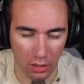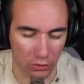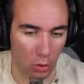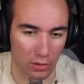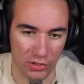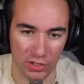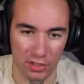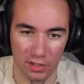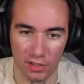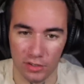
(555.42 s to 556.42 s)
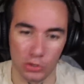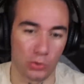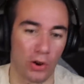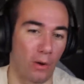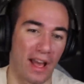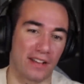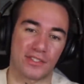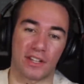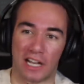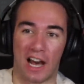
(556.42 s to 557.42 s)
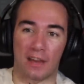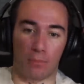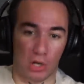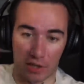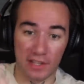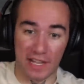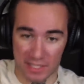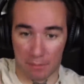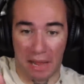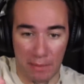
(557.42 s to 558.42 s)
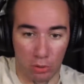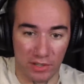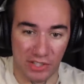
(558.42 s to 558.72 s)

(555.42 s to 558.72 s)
Of course you know has the God book. That's the Bible,